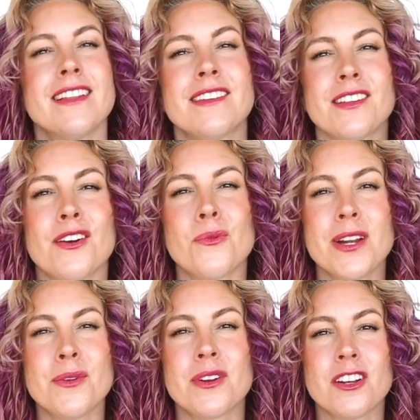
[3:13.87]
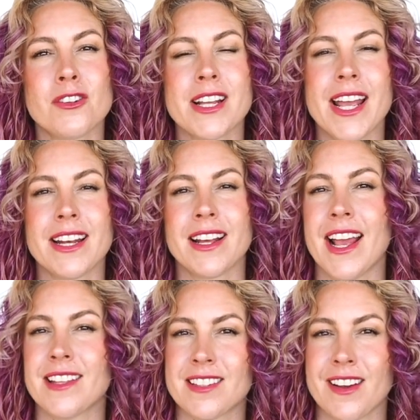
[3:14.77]
So when you want to create a
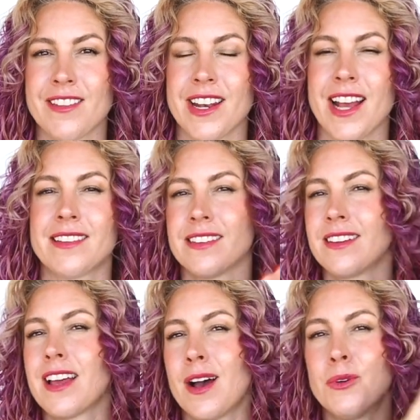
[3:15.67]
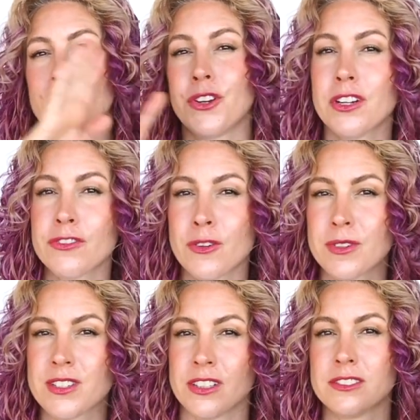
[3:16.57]
hairstyle that has a more uniform
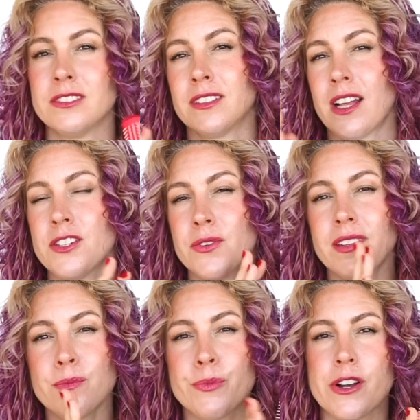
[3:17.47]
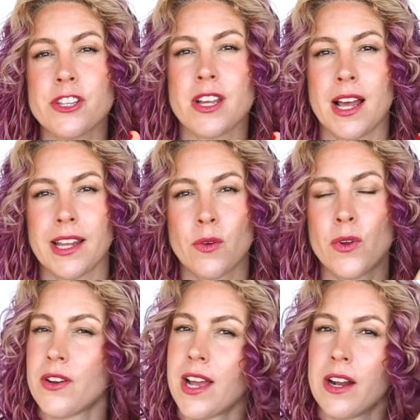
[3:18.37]
result, doing some brush styling
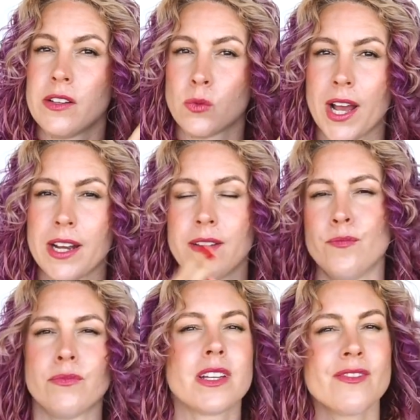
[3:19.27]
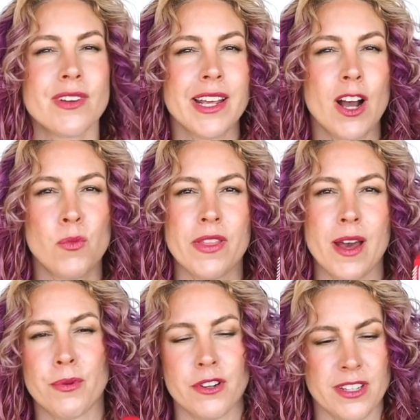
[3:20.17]
when your hair is wet can really help with
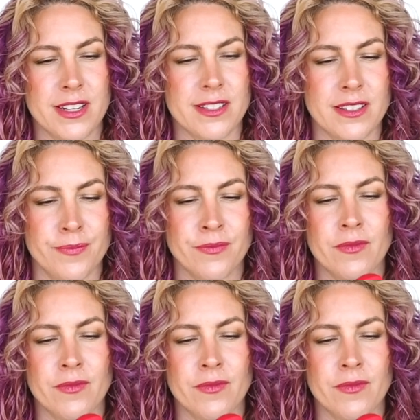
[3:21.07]
that process.